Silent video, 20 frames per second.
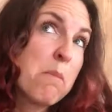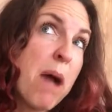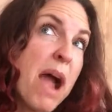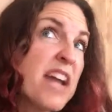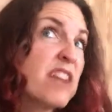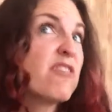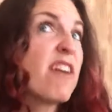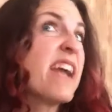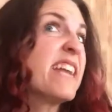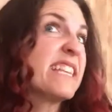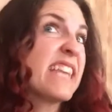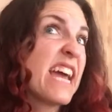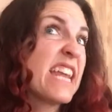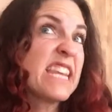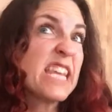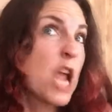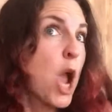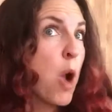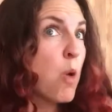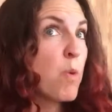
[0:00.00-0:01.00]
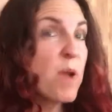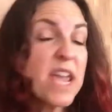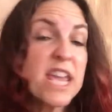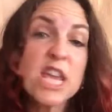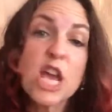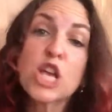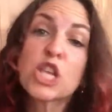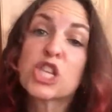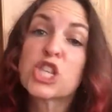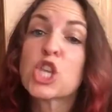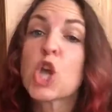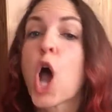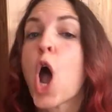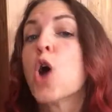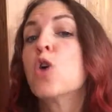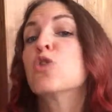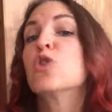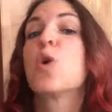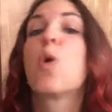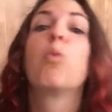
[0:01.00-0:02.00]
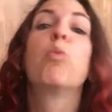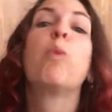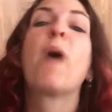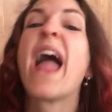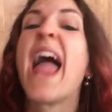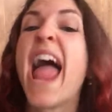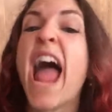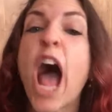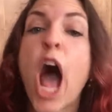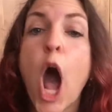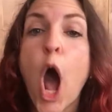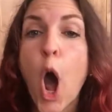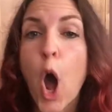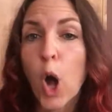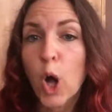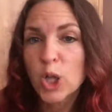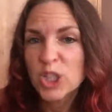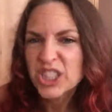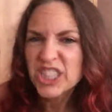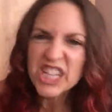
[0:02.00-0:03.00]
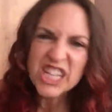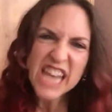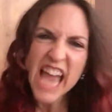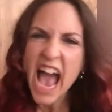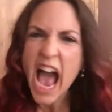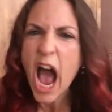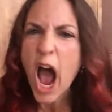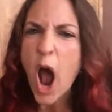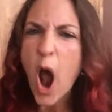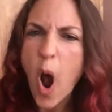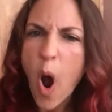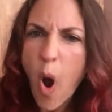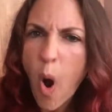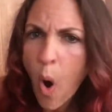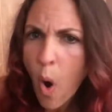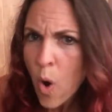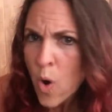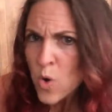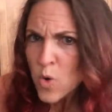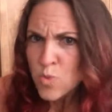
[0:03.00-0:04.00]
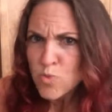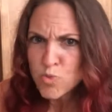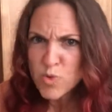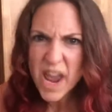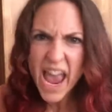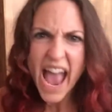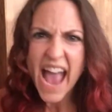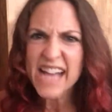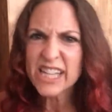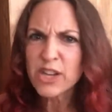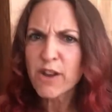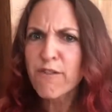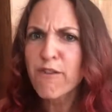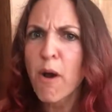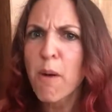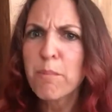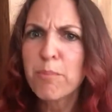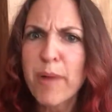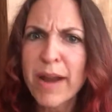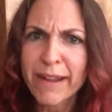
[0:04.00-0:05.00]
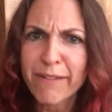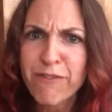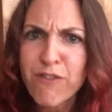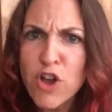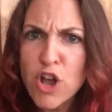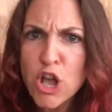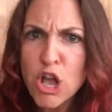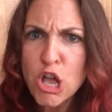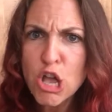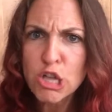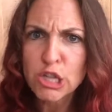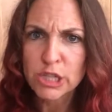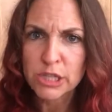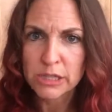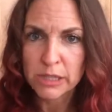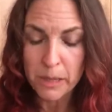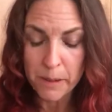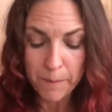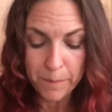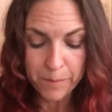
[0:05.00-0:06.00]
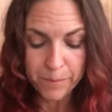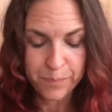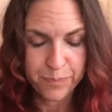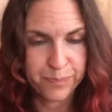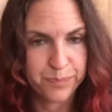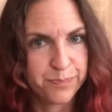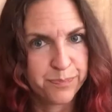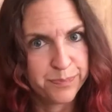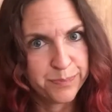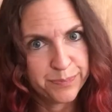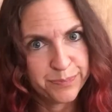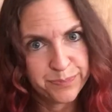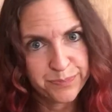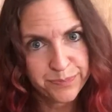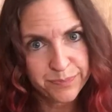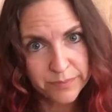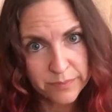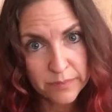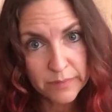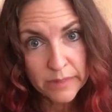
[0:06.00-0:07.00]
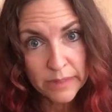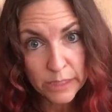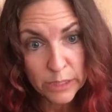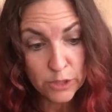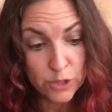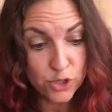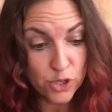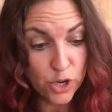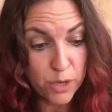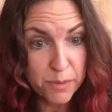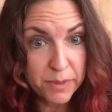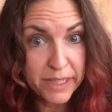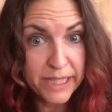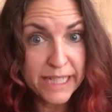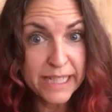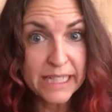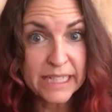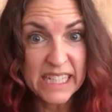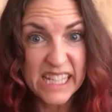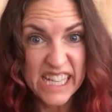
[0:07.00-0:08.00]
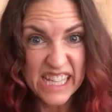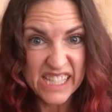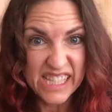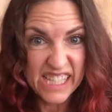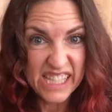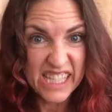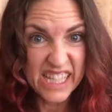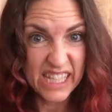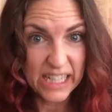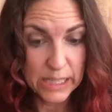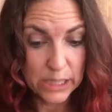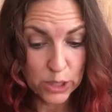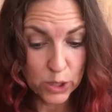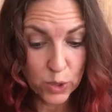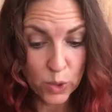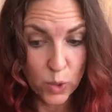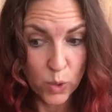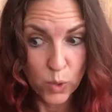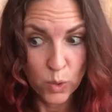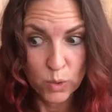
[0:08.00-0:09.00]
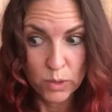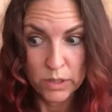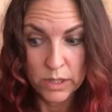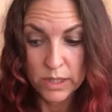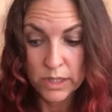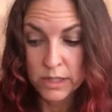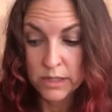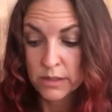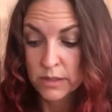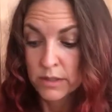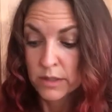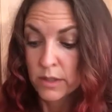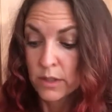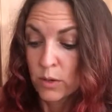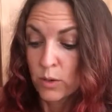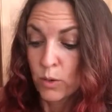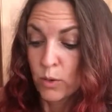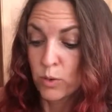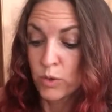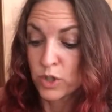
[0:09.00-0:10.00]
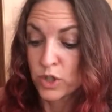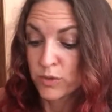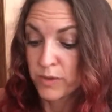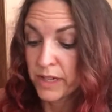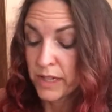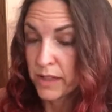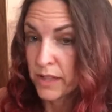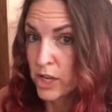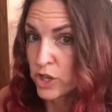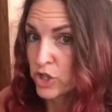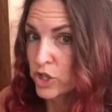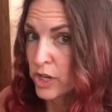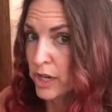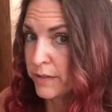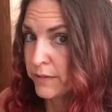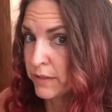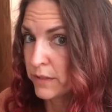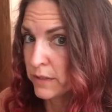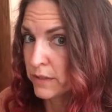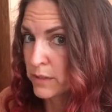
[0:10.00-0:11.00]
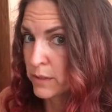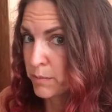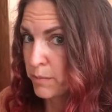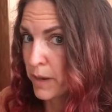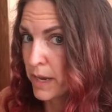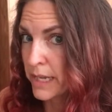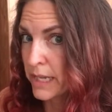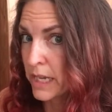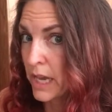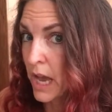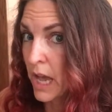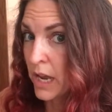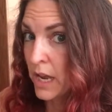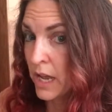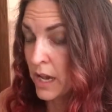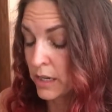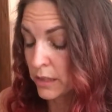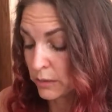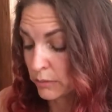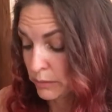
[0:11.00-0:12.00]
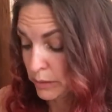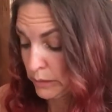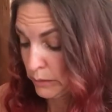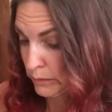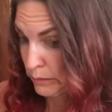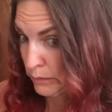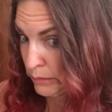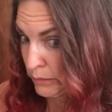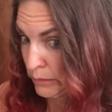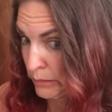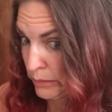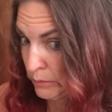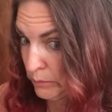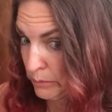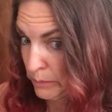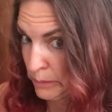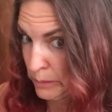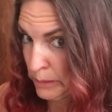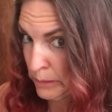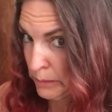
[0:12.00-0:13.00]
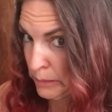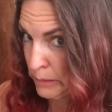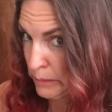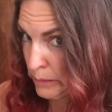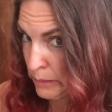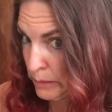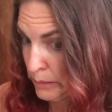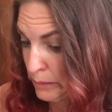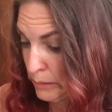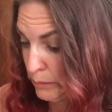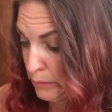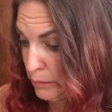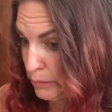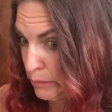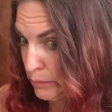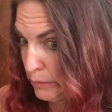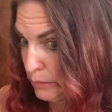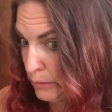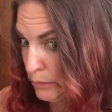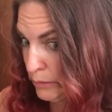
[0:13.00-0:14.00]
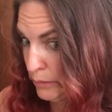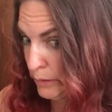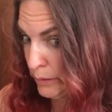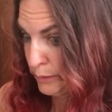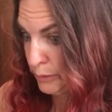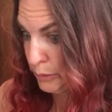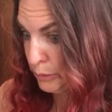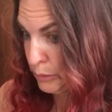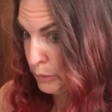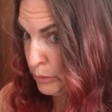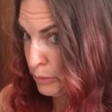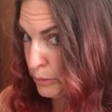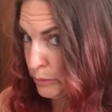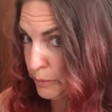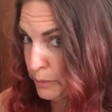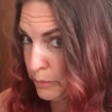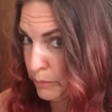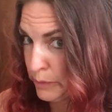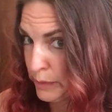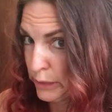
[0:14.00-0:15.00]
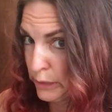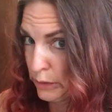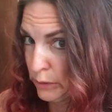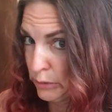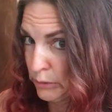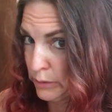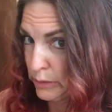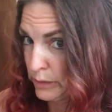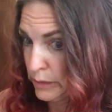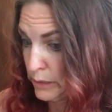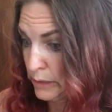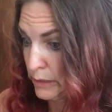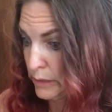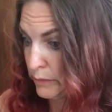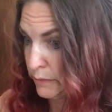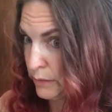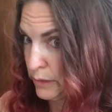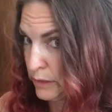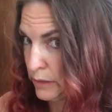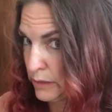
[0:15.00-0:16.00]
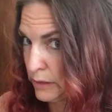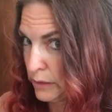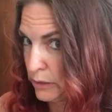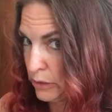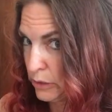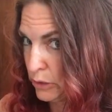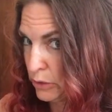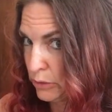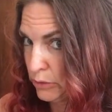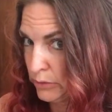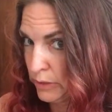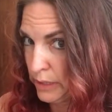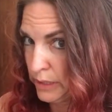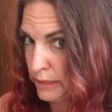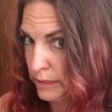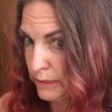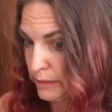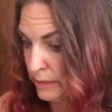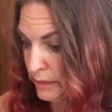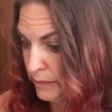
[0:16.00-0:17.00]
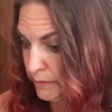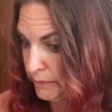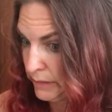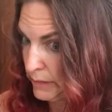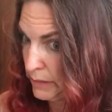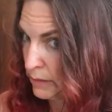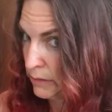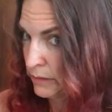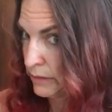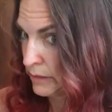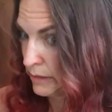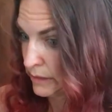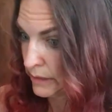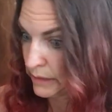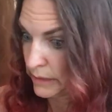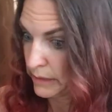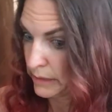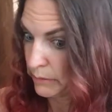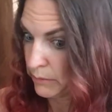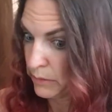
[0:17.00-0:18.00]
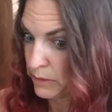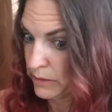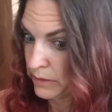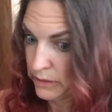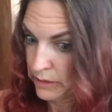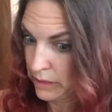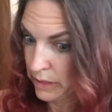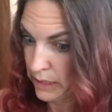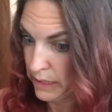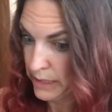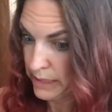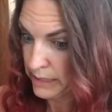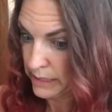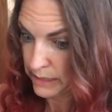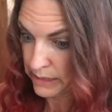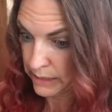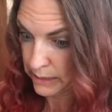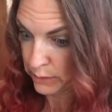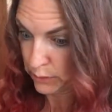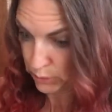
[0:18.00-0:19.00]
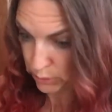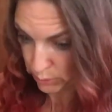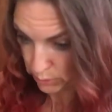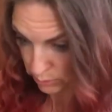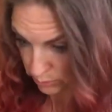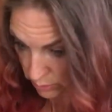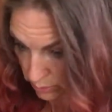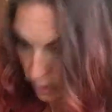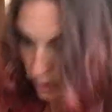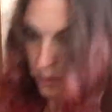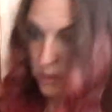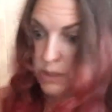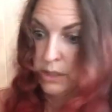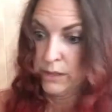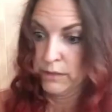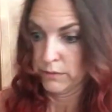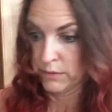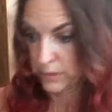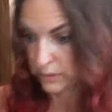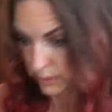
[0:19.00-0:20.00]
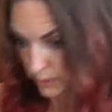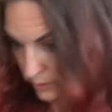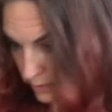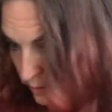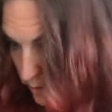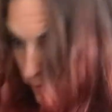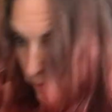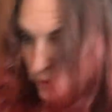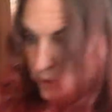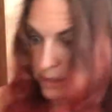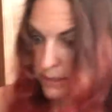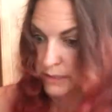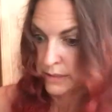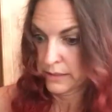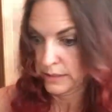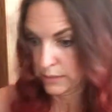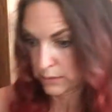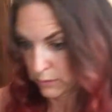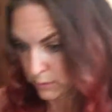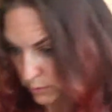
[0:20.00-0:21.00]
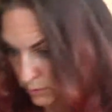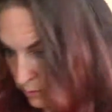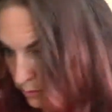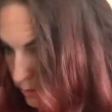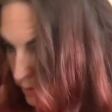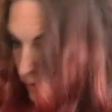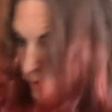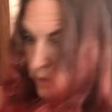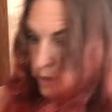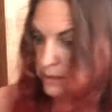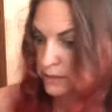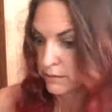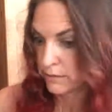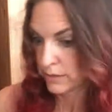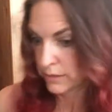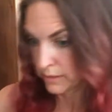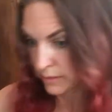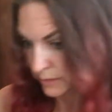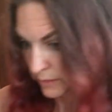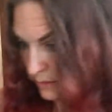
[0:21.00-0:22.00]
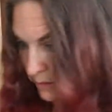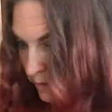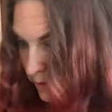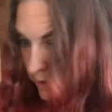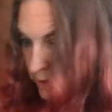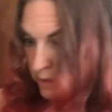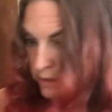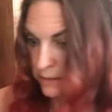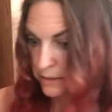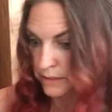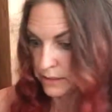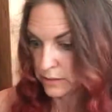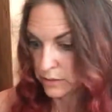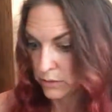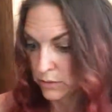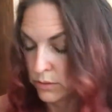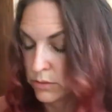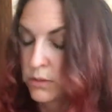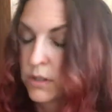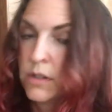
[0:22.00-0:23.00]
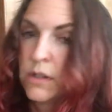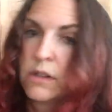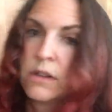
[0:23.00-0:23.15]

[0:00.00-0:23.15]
my granddaddy, we used to own the world, you know, we had you for breakfast. Germany sitting in the corner, ordering their shovels by colour, going, my daddy used to do that too, but we don't think it was such a good idea. We don't think it was the right thing to do. It wasn't the right thing to do. It wasn't the right thing to do.